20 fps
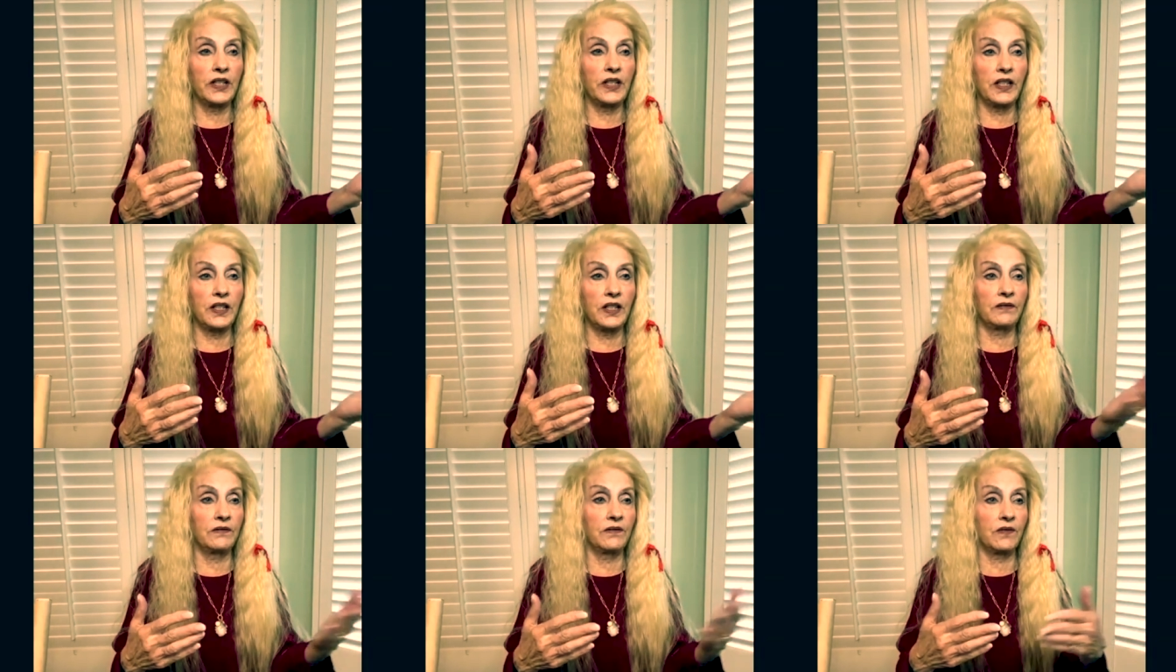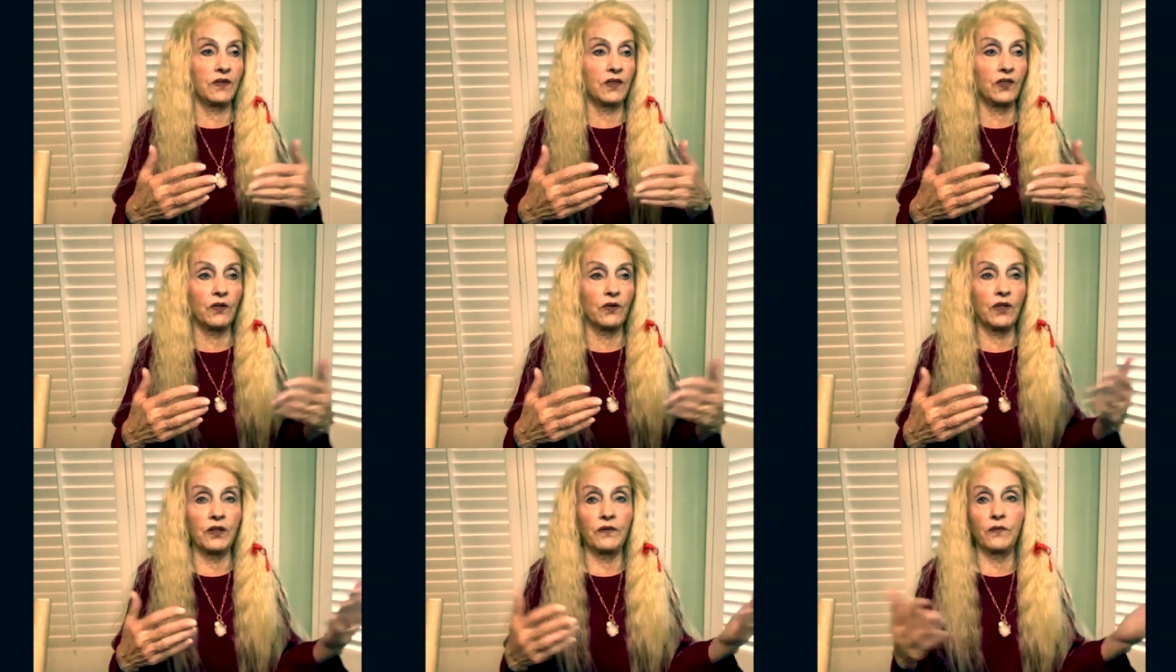get
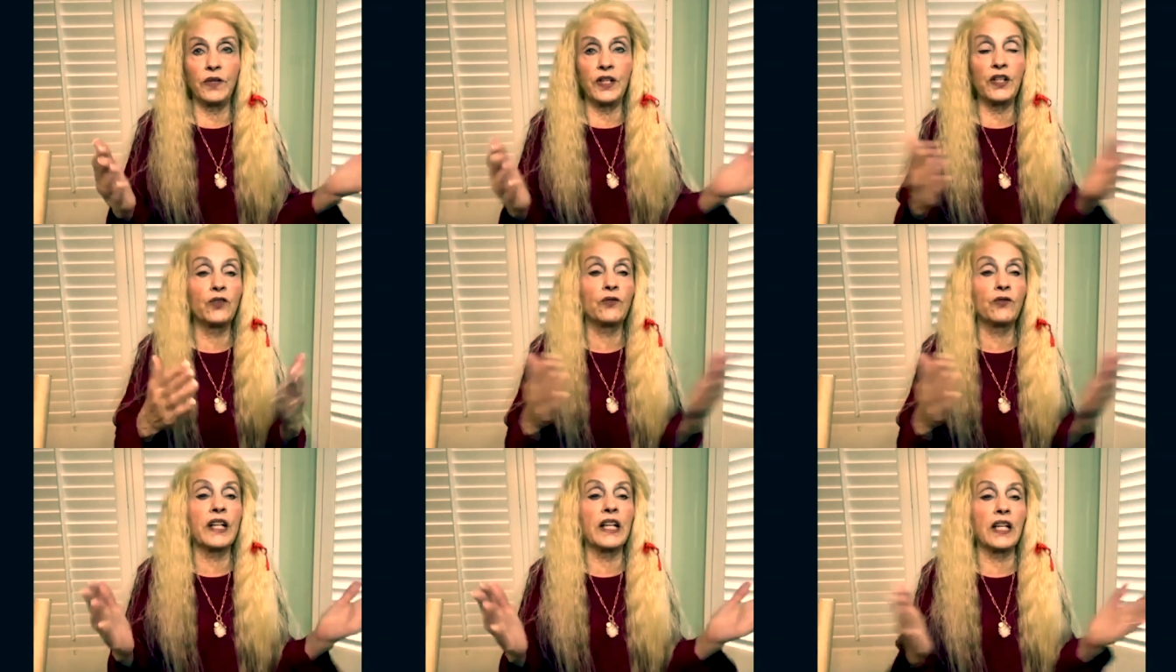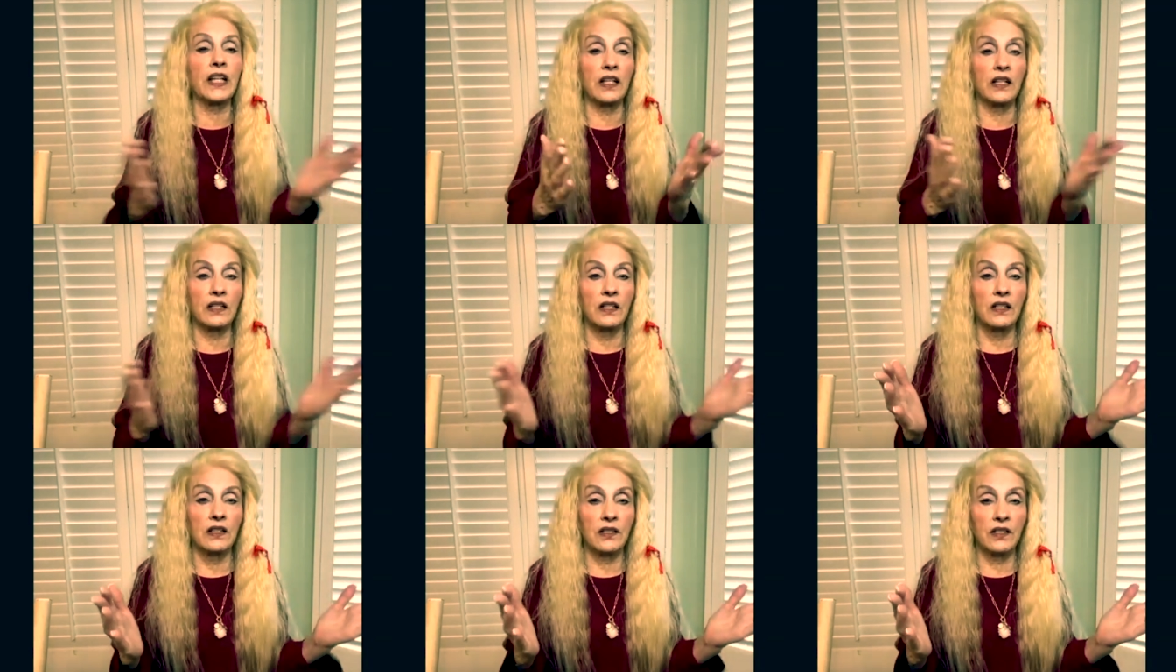started. We agree
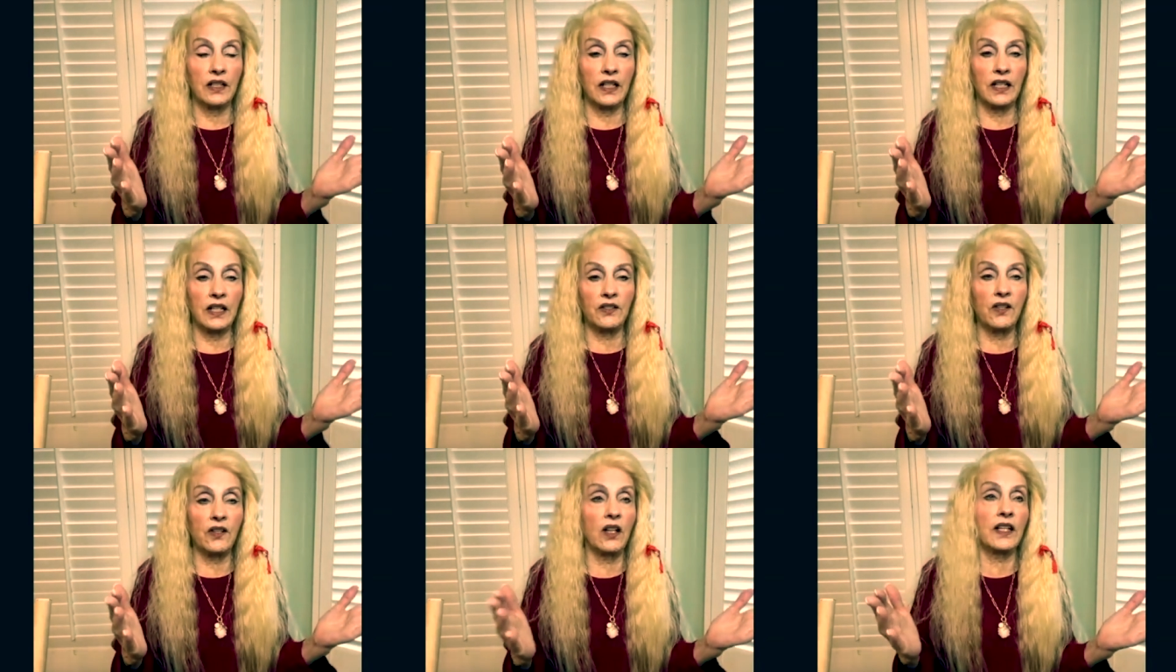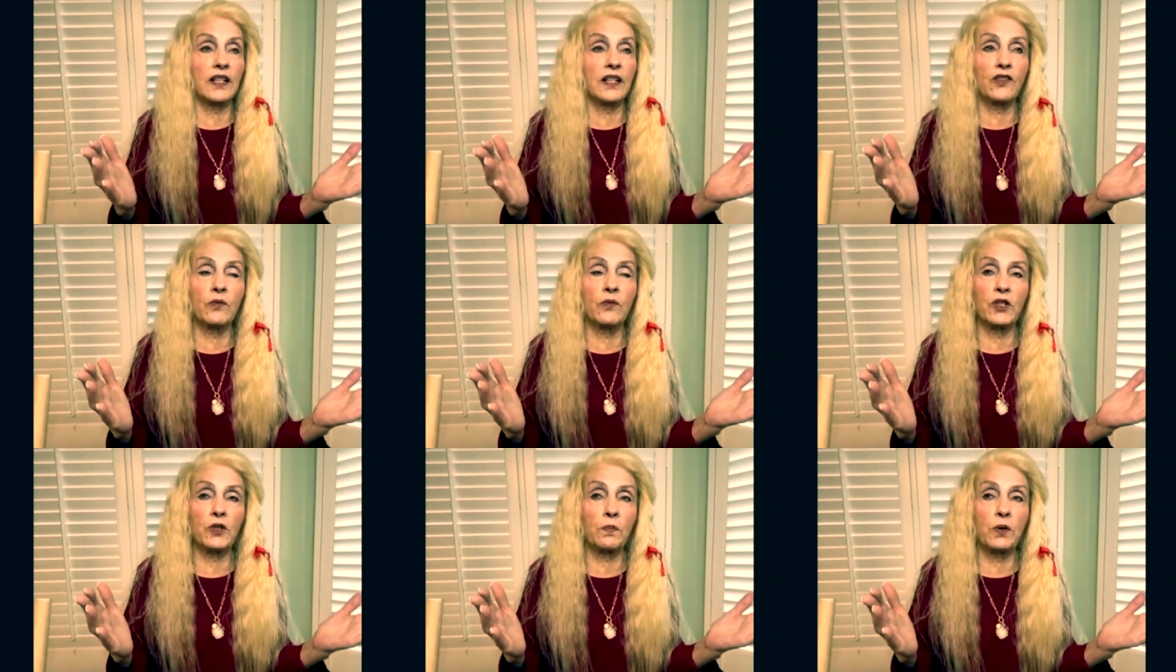to, it's not like so
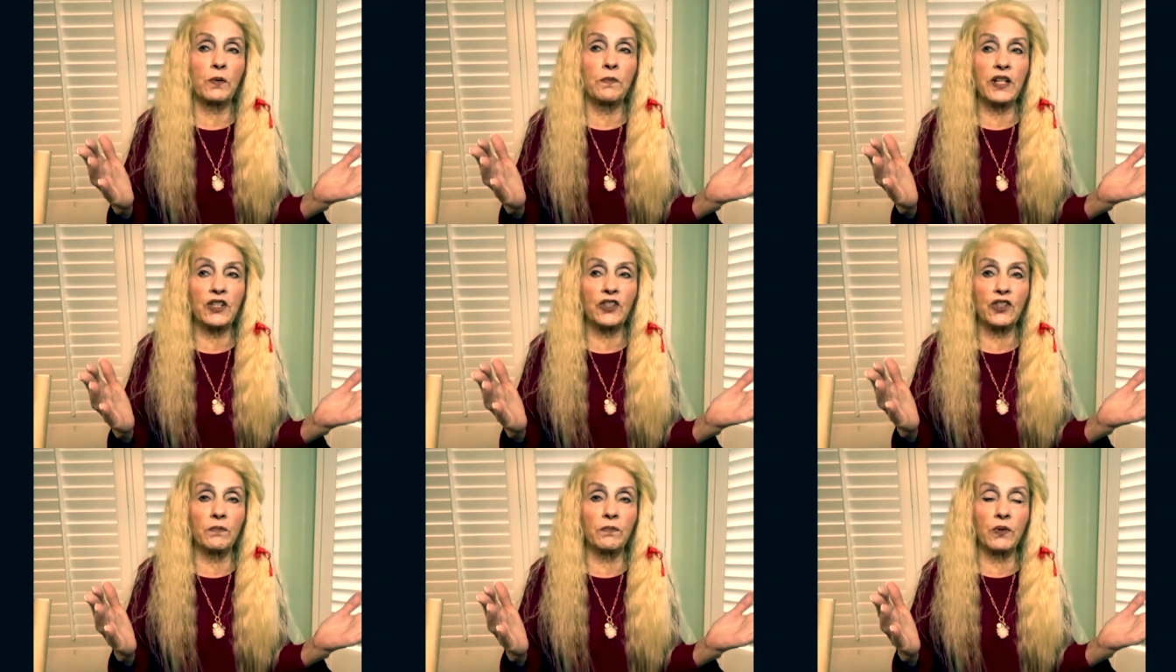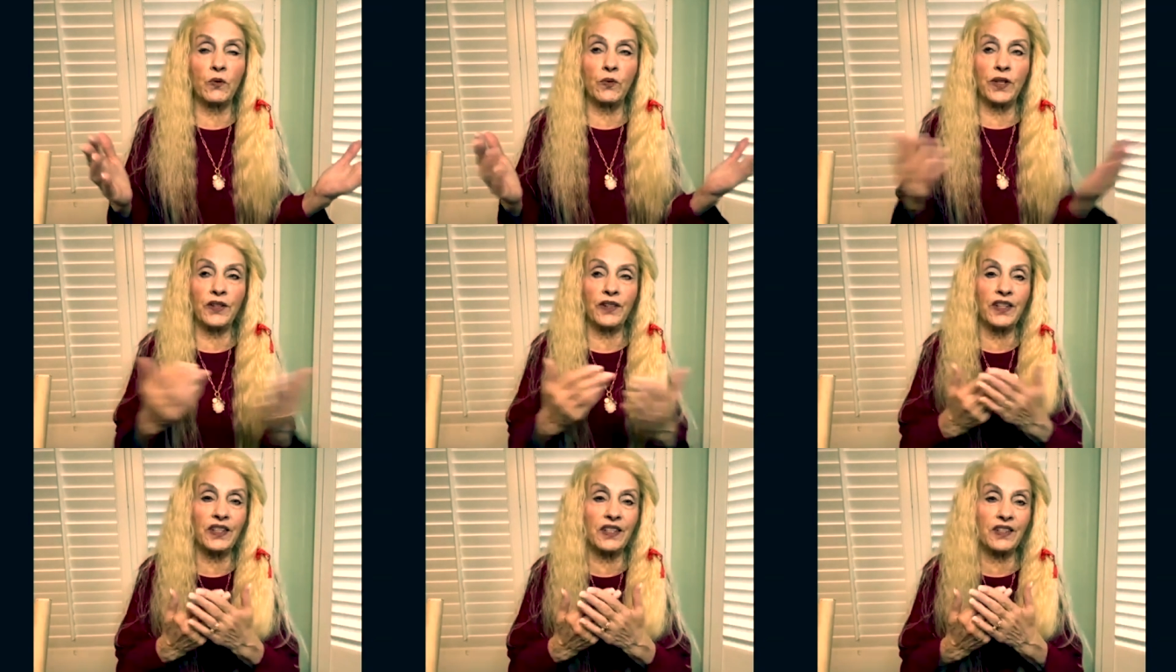much permission, but
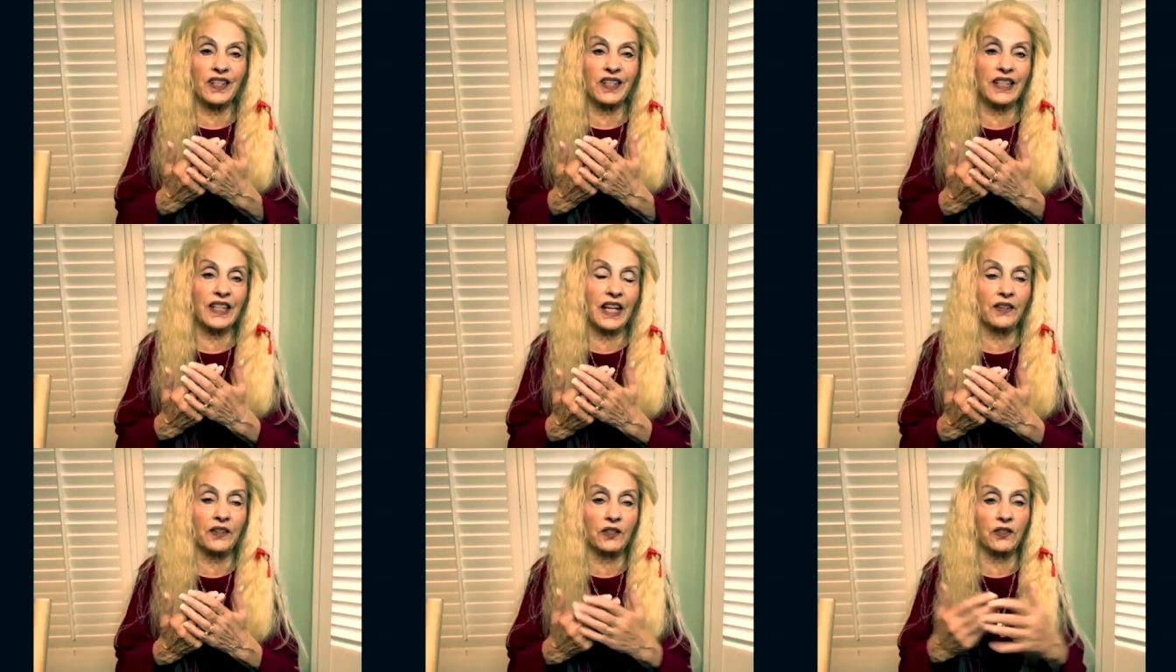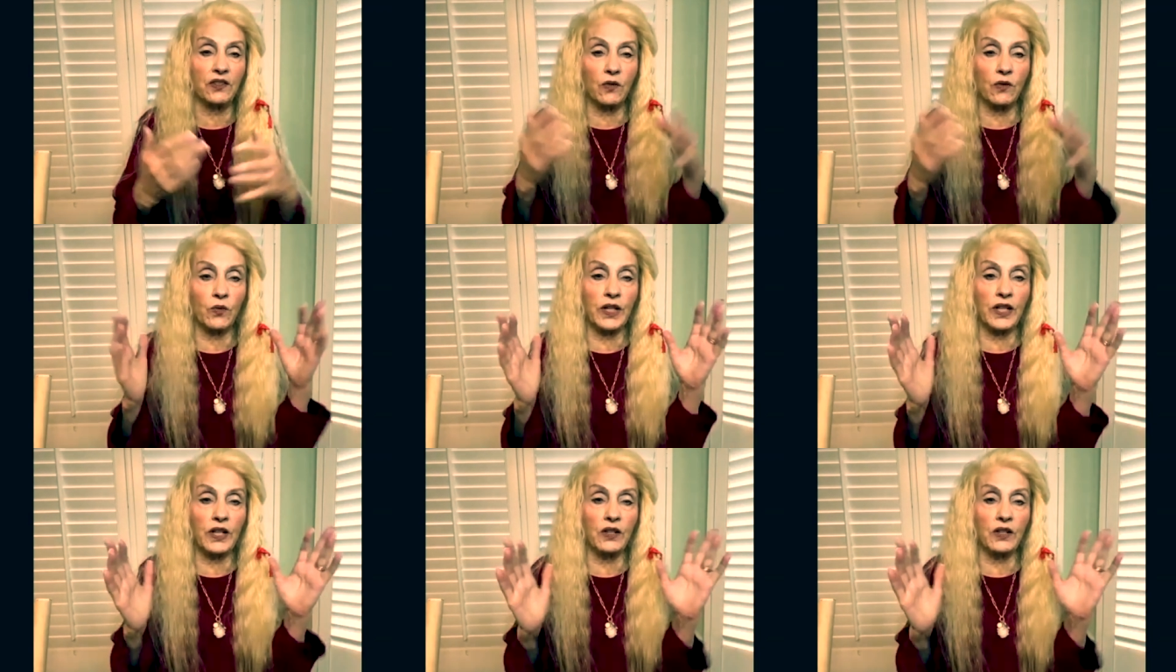we're in this together. So we